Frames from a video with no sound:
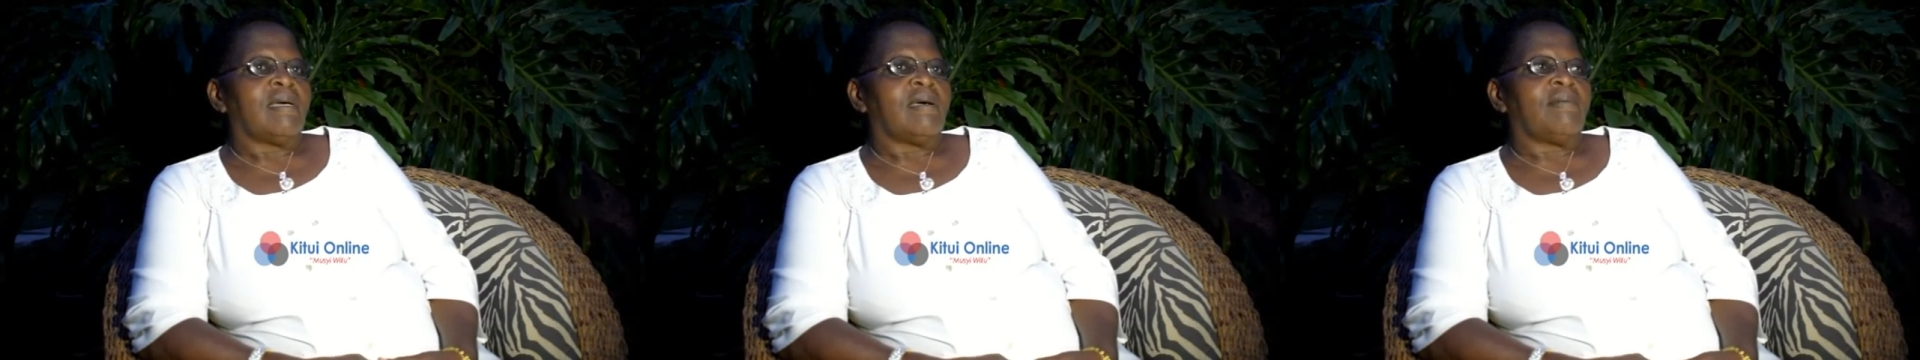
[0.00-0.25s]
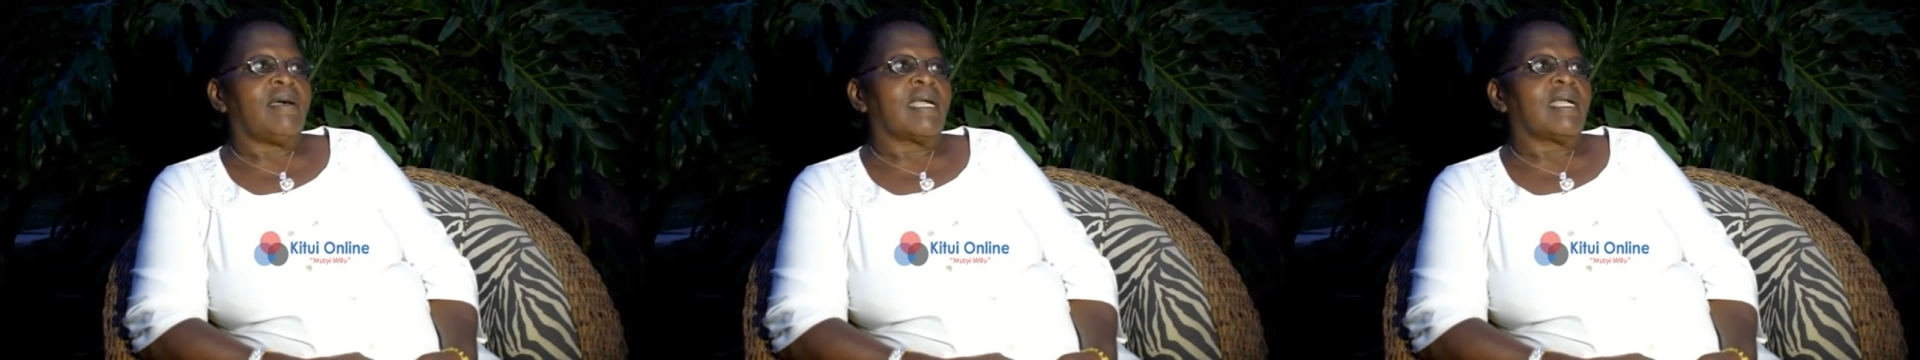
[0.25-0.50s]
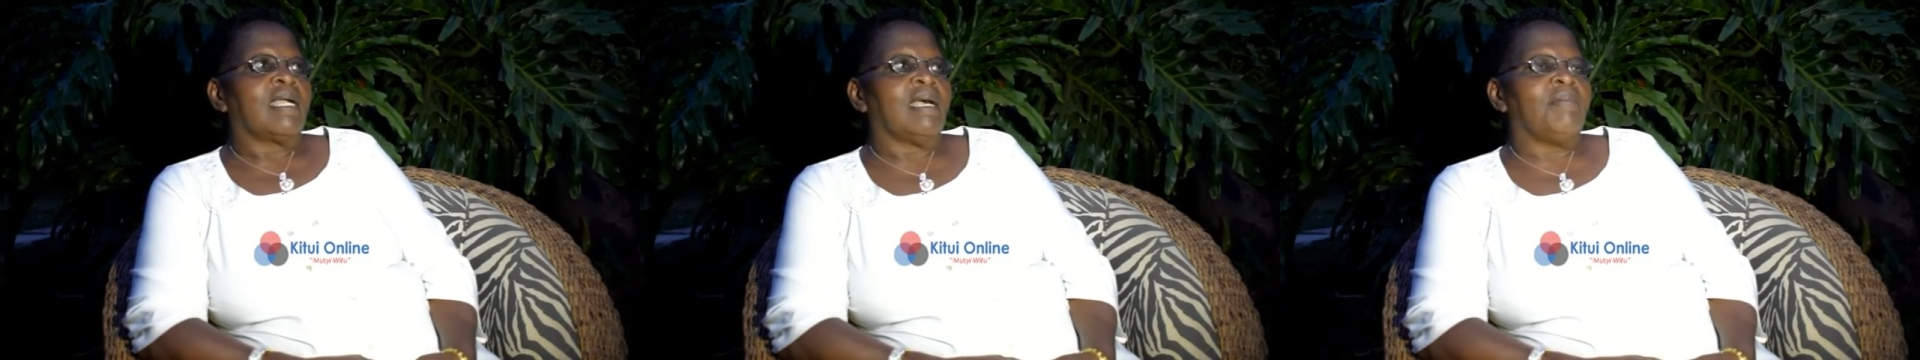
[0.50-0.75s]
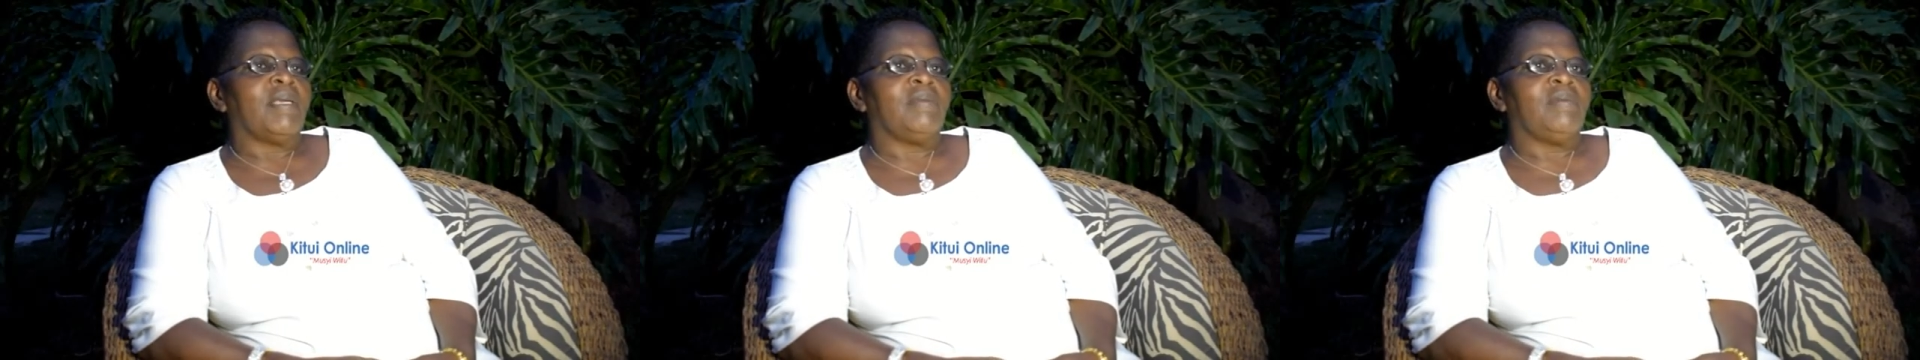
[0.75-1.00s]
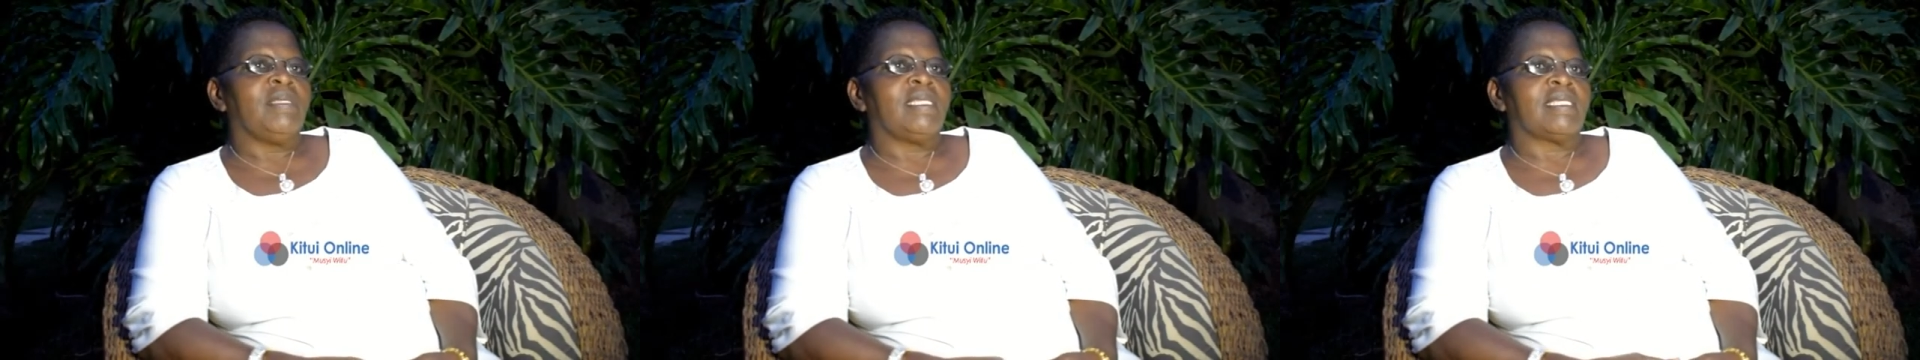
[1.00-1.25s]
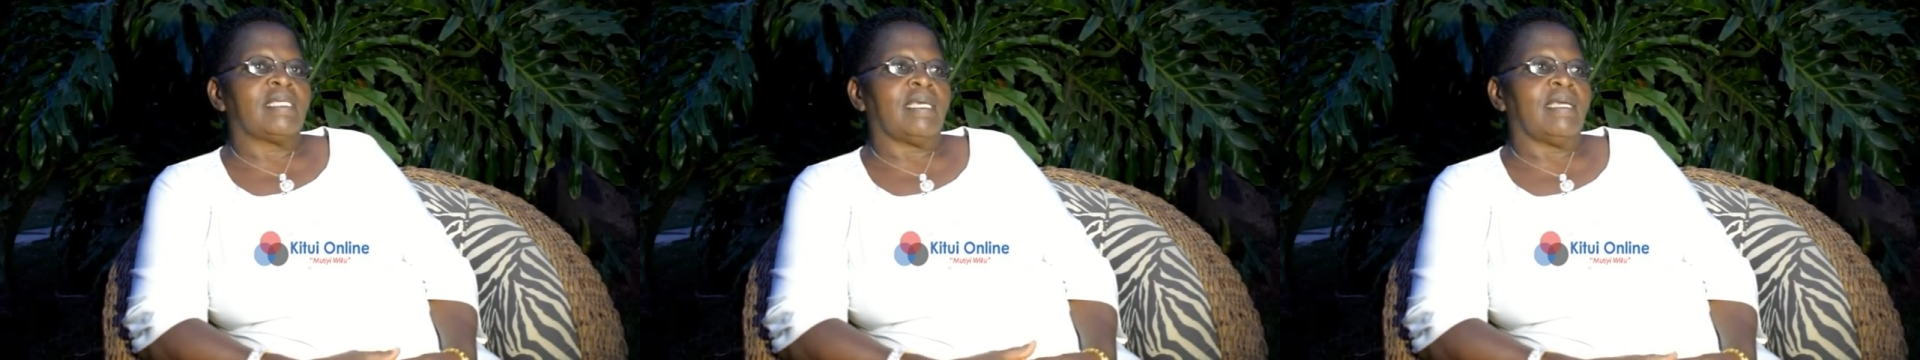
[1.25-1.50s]
of a government which
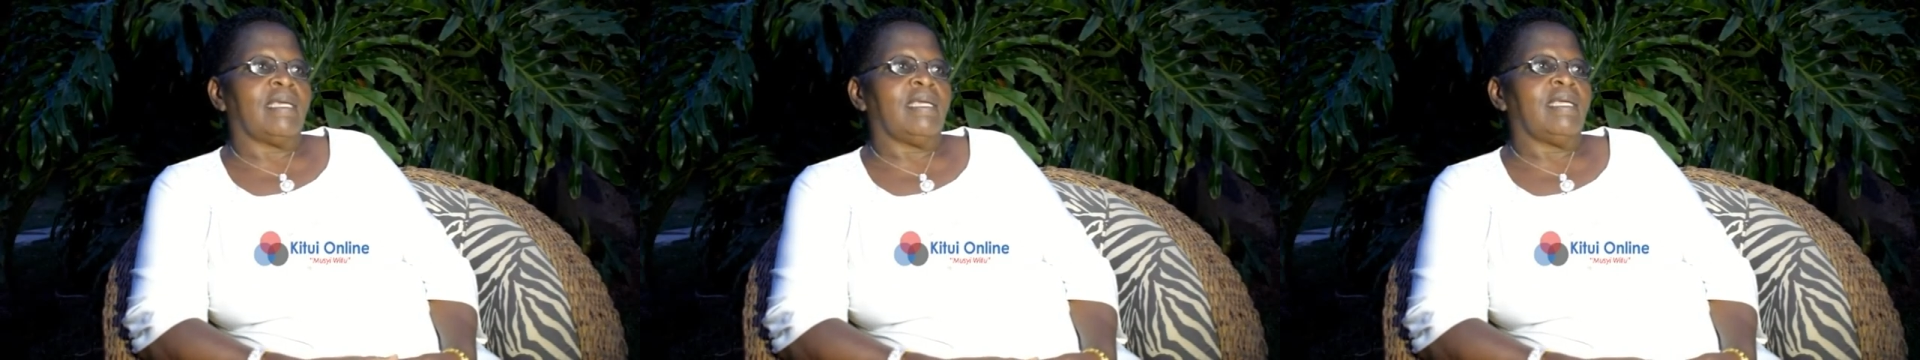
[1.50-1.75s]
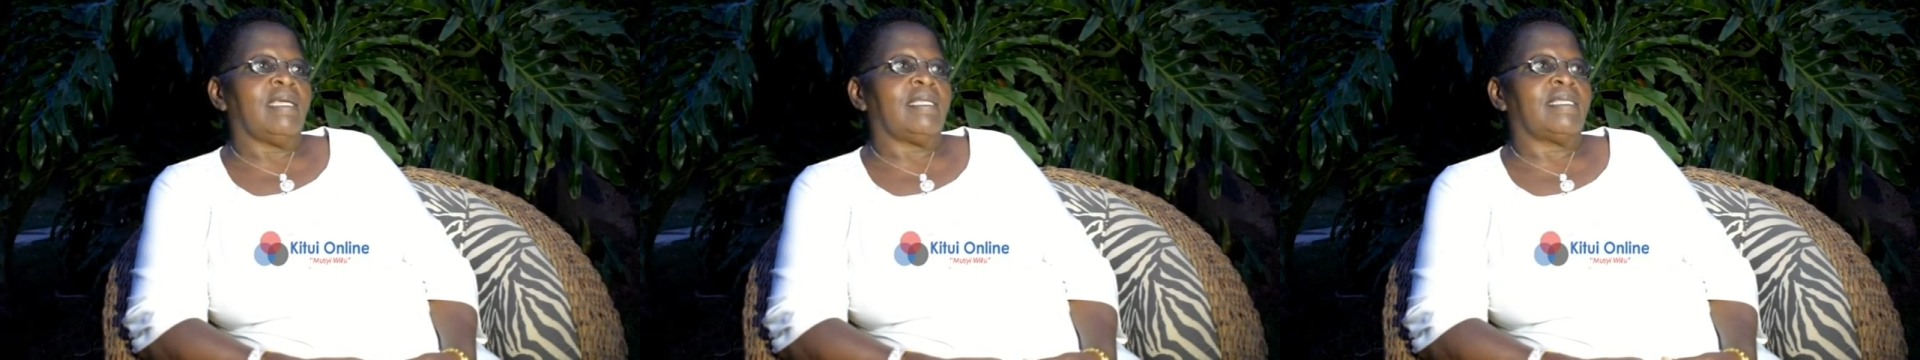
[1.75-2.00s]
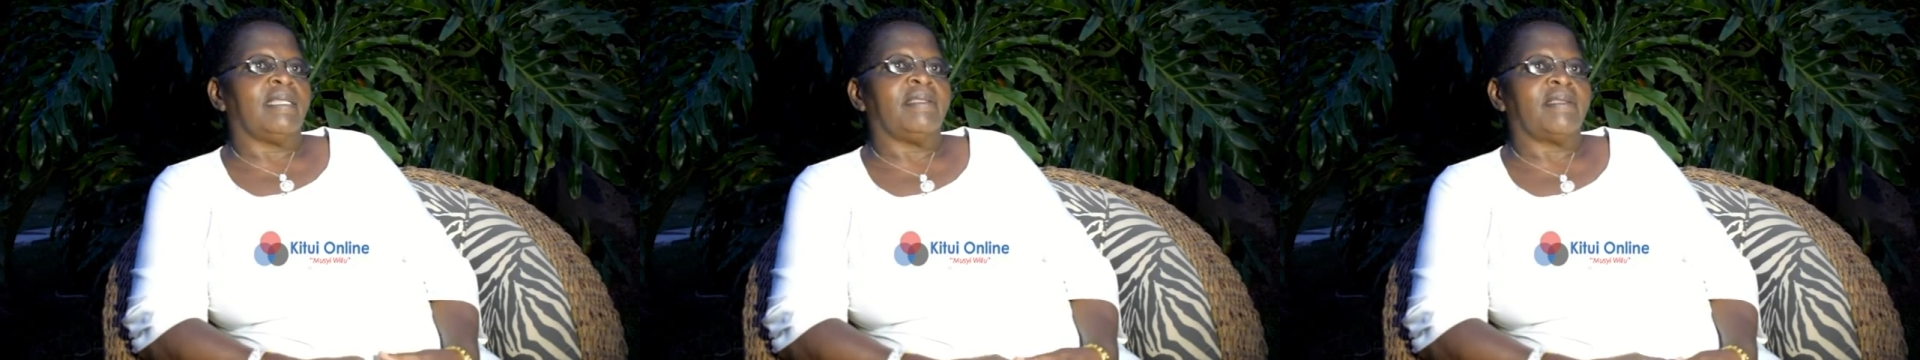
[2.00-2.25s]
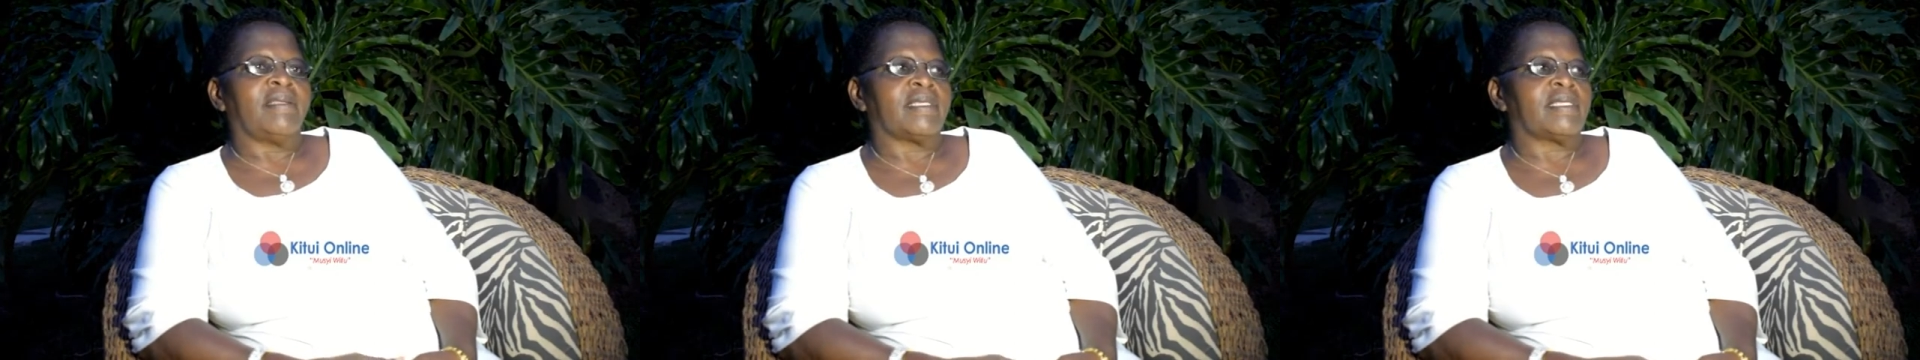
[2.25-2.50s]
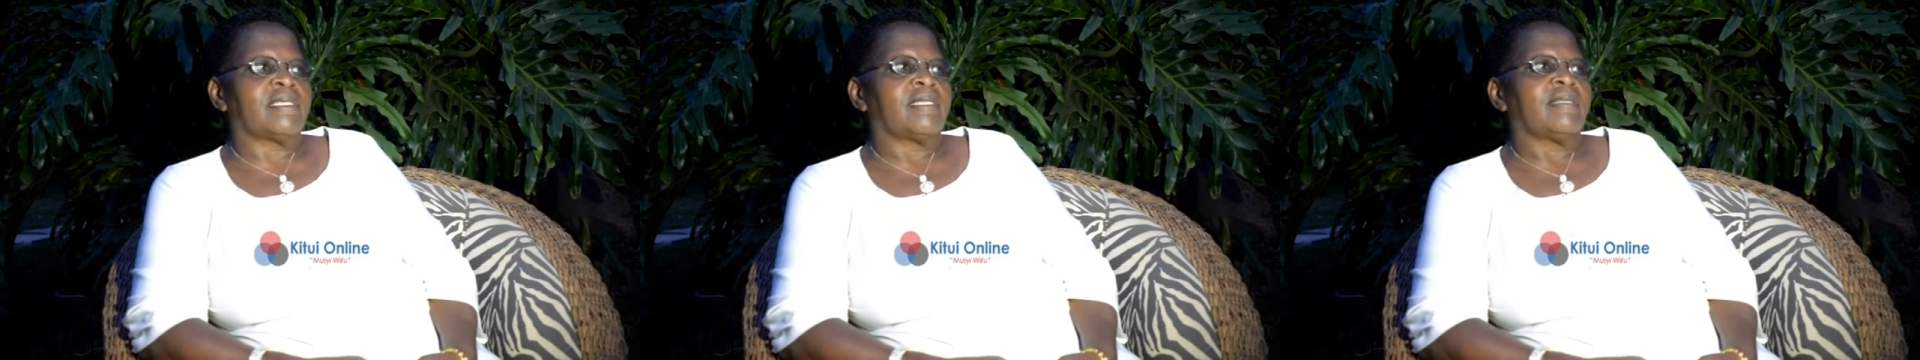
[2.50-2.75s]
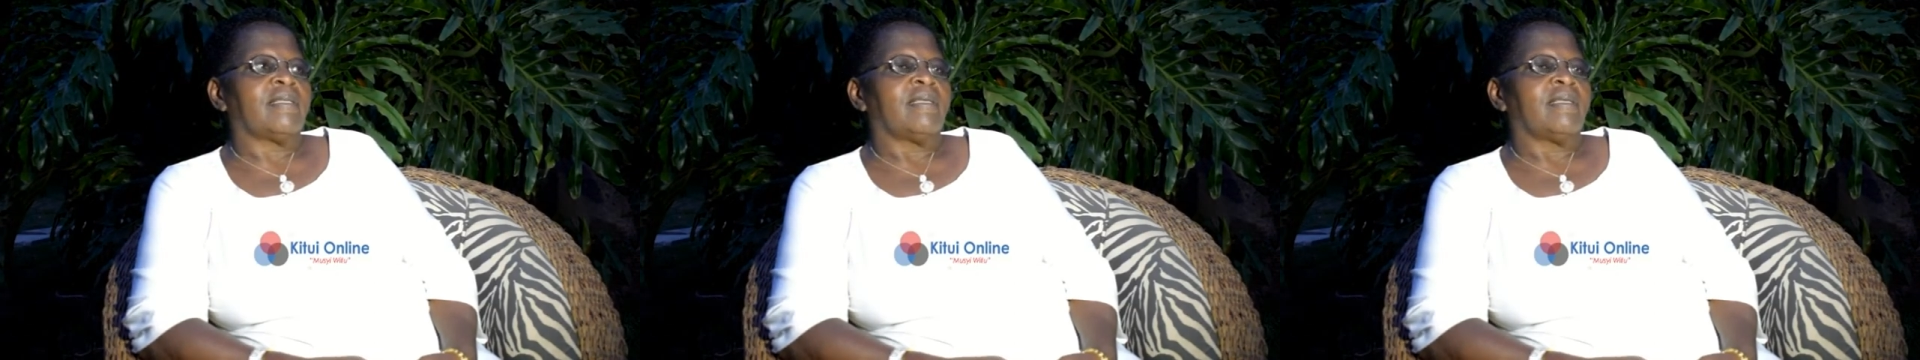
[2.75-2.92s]
is uh, at unrest.